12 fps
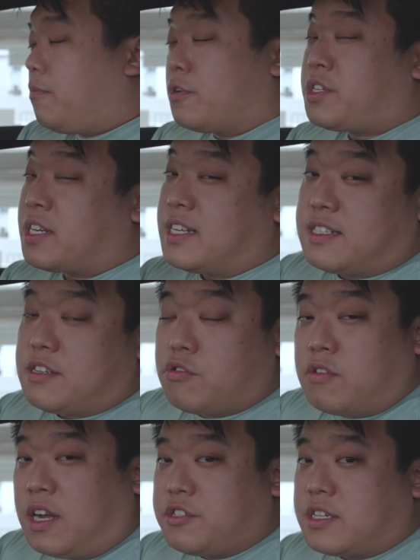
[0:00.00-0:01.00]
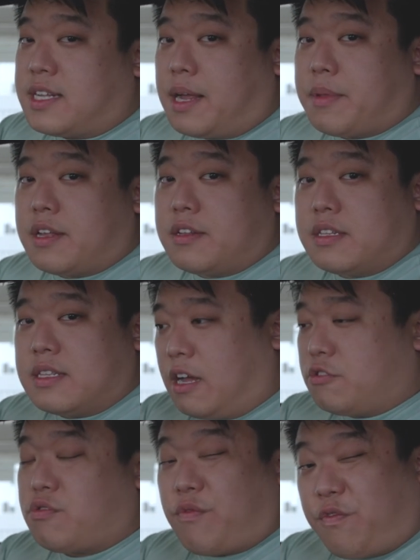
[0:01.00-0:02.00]
pushing it 0 to 100 timing
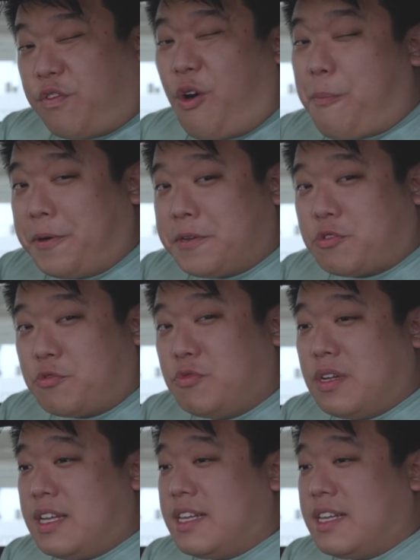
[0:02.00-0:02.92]
now to 4.2